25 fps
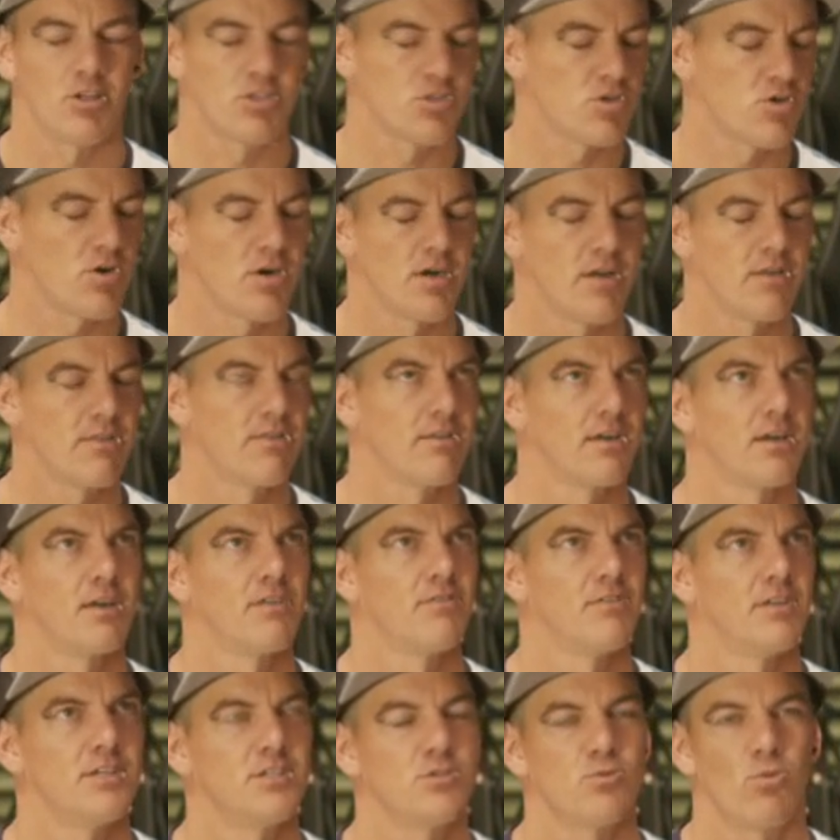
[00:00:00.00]
I try to think
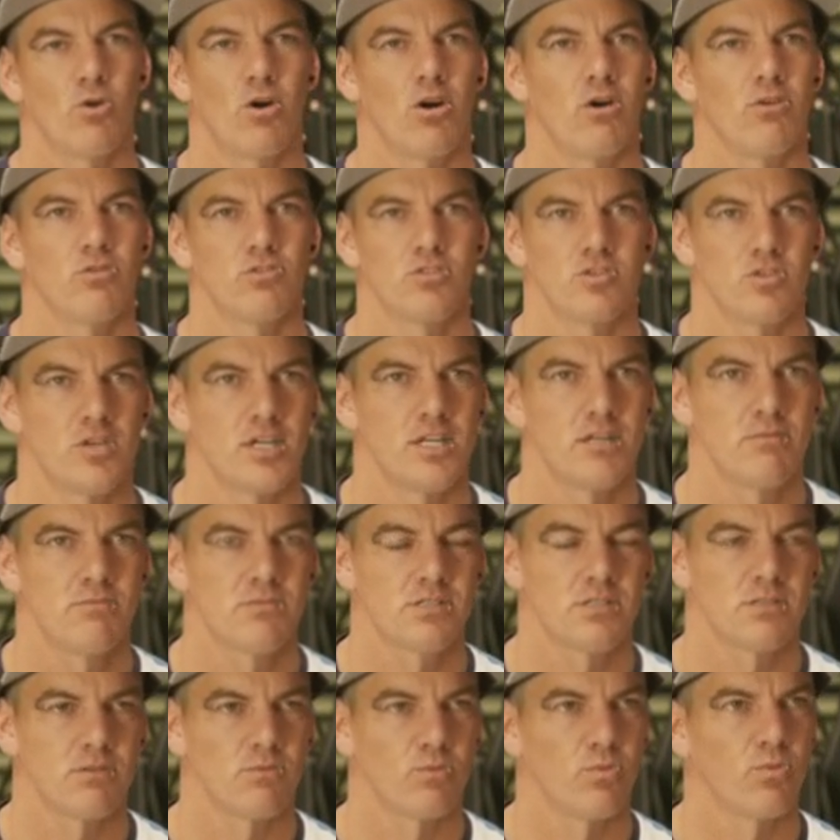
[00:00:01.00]
of these wild
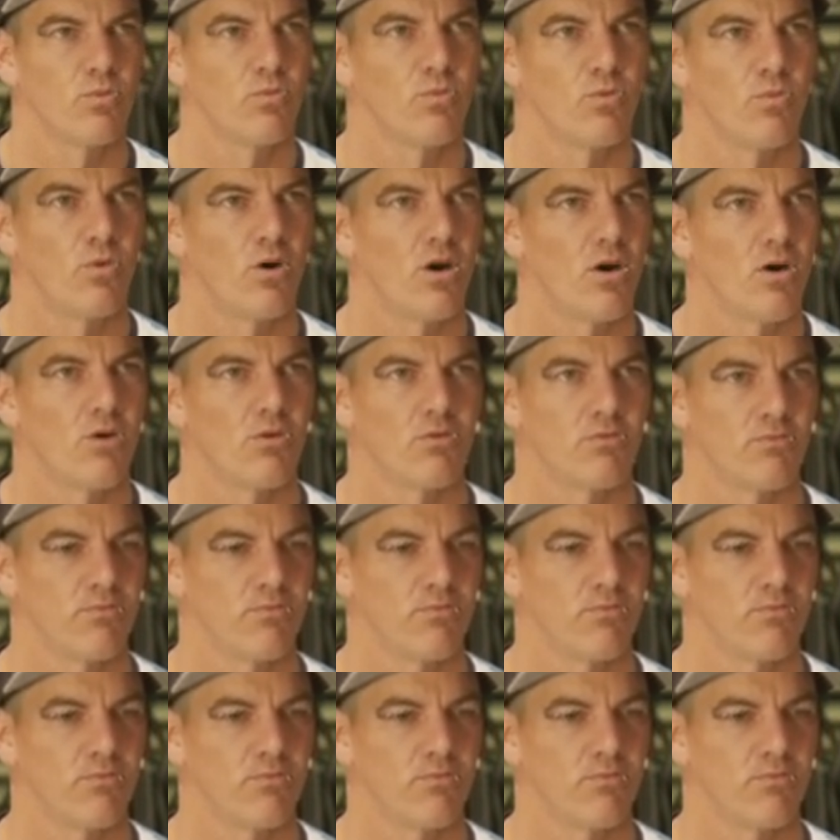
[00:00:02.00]
dreams and wild